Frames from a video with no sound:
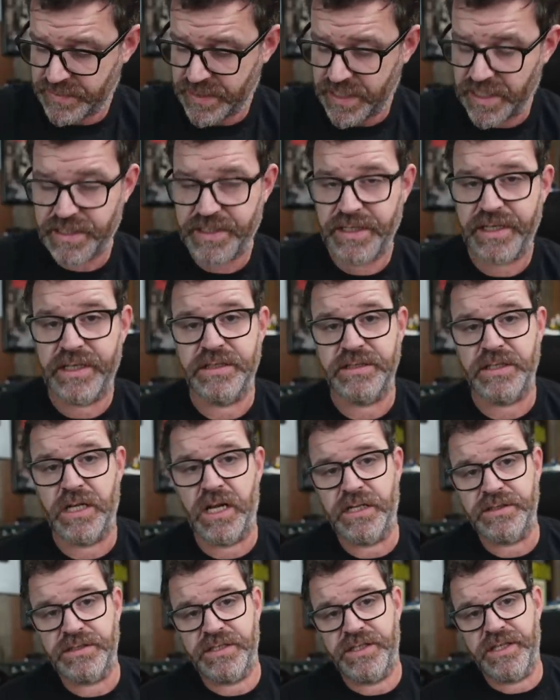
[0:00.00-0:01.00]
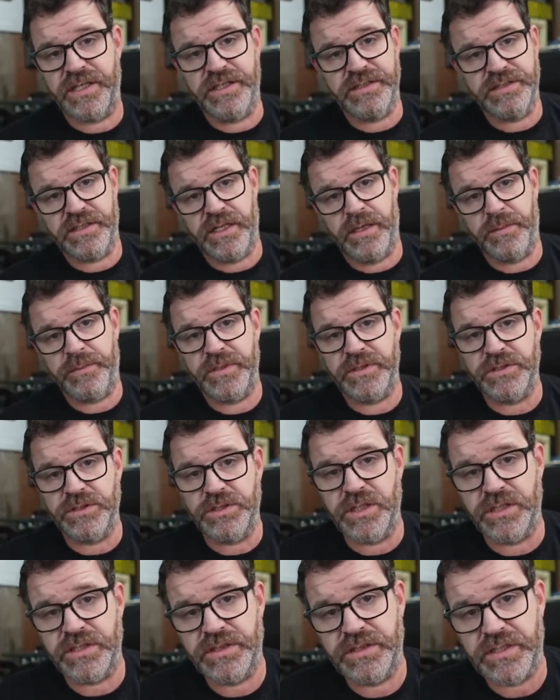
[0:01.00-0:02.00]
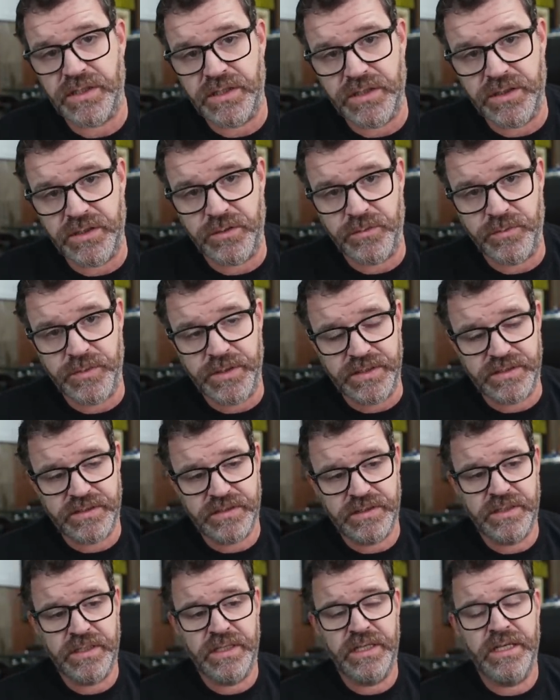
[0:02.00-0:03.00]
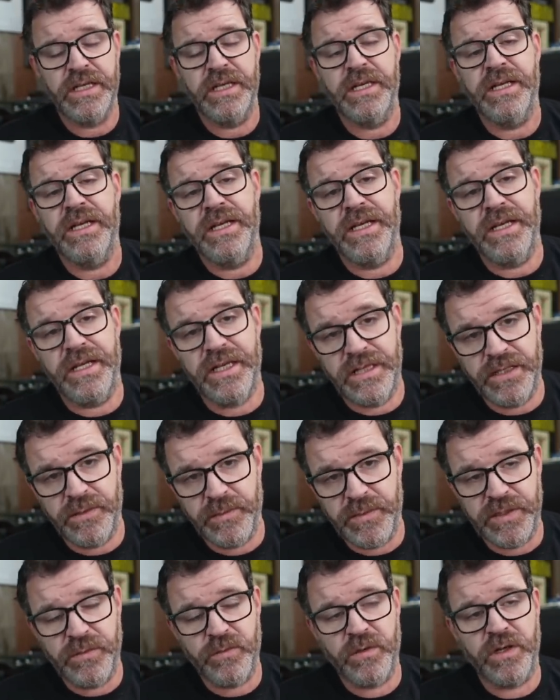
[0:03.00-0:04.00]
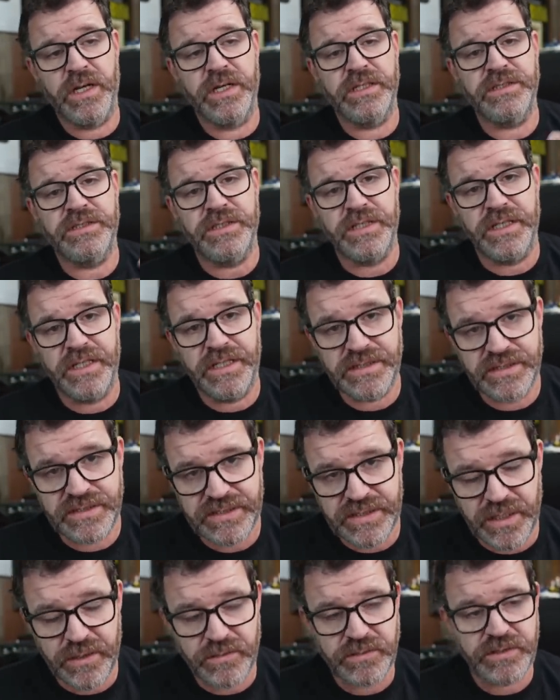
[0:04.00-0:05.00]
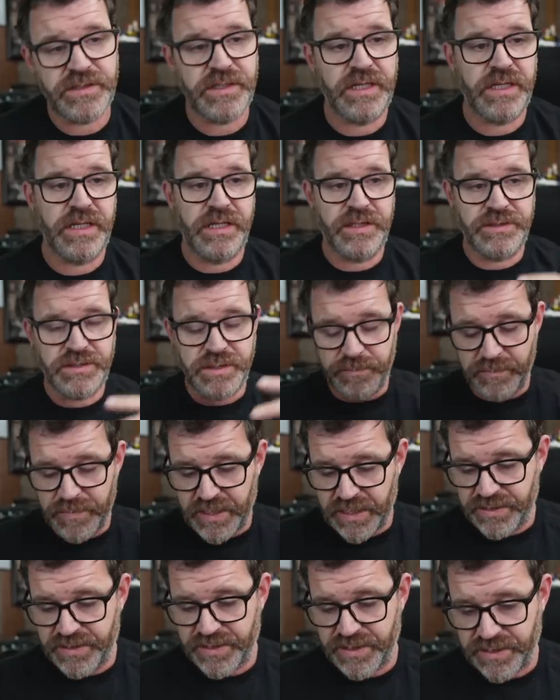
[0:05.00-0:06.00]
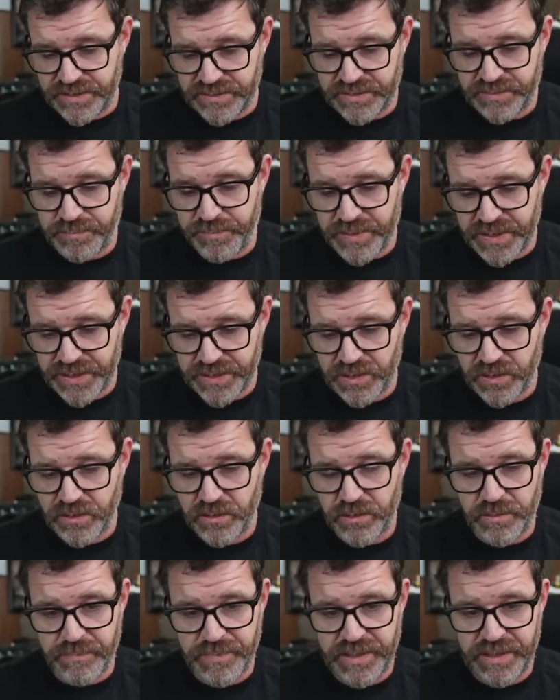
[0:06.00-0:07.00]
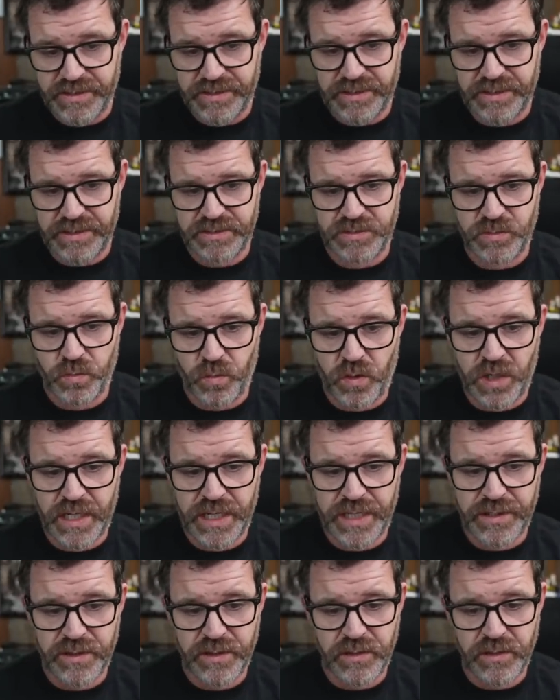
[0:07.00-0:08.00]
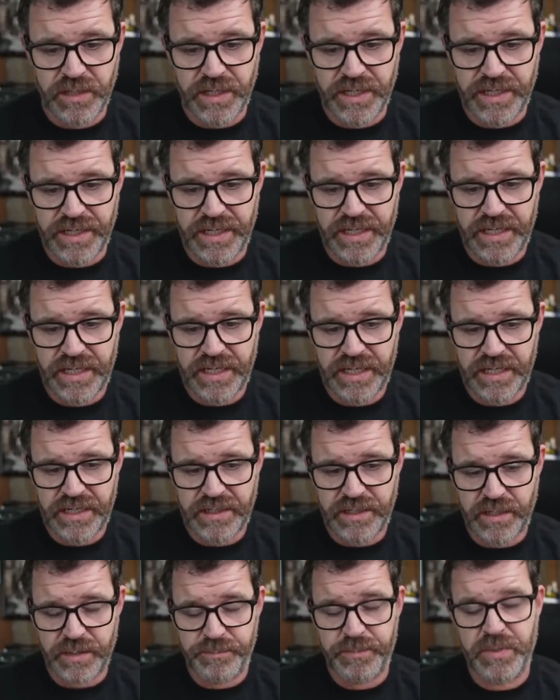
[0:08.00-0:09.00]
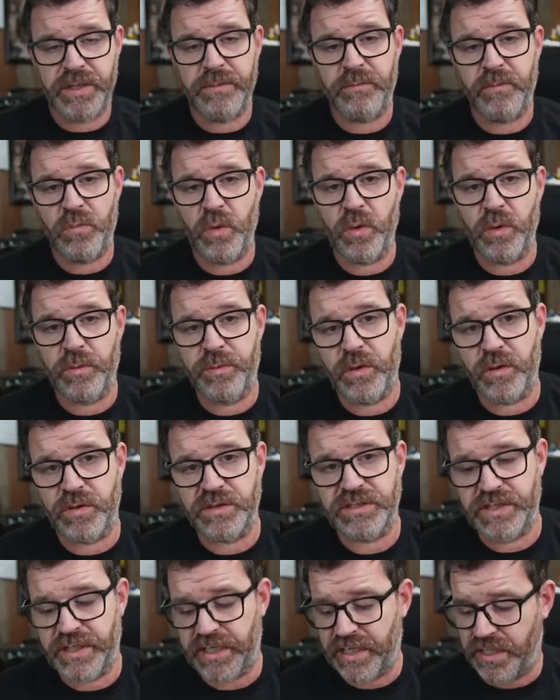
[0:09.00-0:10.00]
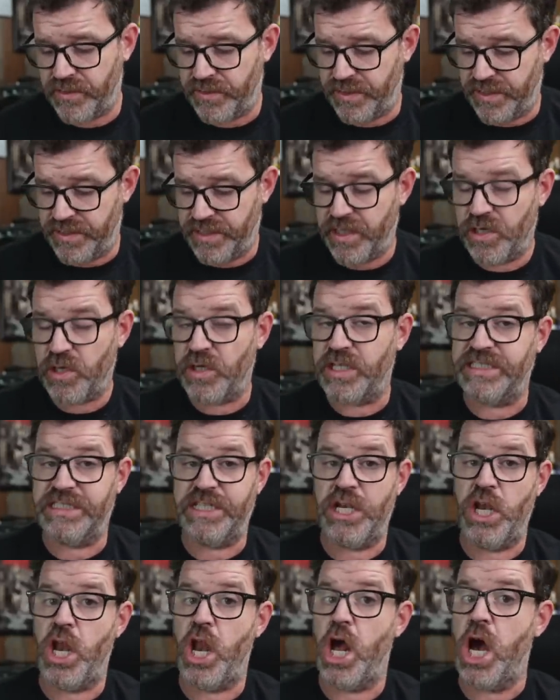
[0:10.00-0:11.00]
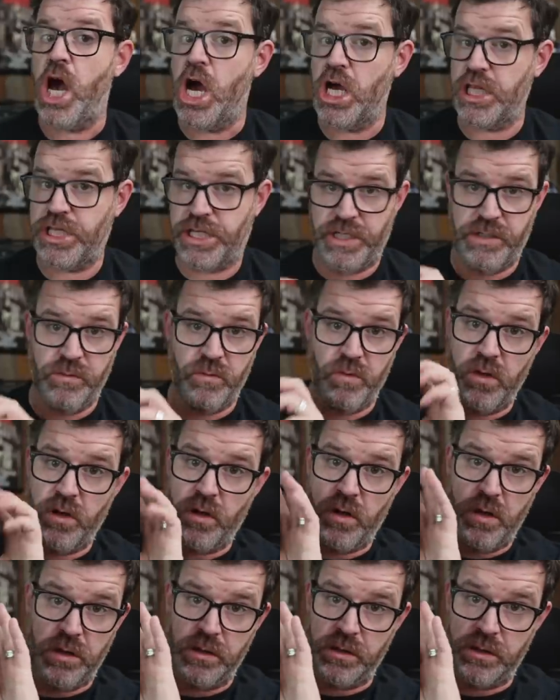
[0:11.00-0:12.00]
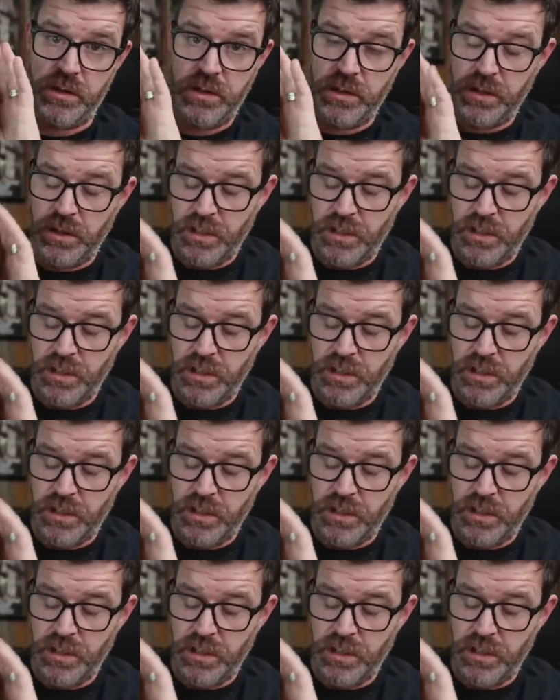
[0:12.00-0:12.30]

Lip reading: I think it notched things up just a little bit. In the mid-range, in soundstage, it made things bigger, it made things wider, and it had a bit more personality. There is nothing wrong